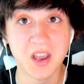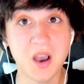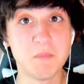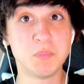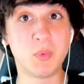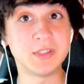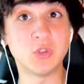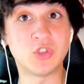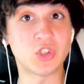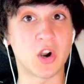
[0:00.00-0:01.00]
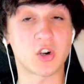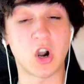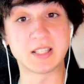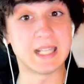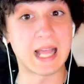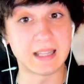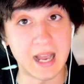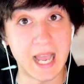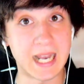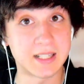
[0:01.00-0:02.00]
But once you start crossing that
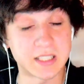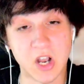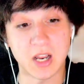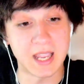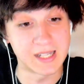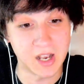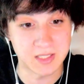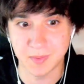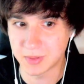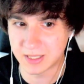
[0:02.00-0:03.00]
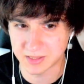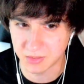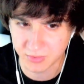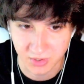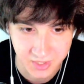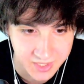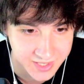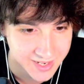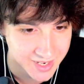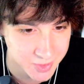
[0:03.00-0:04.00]
line and stalking and doxing people, it gets too far.
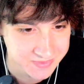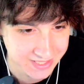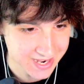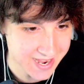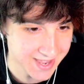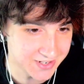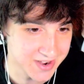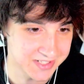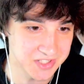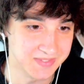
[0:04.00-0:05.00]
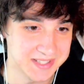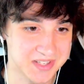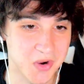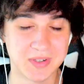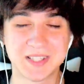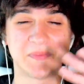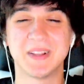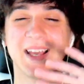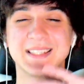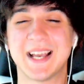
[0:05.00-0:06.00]
G, hi, I caught the stream. Let's go. What's up,
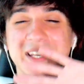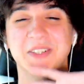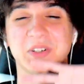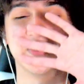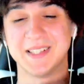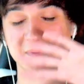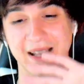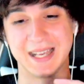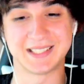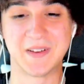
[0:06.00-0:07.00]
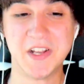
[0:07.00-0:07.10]
Lex? How you doing? What's up, Lex?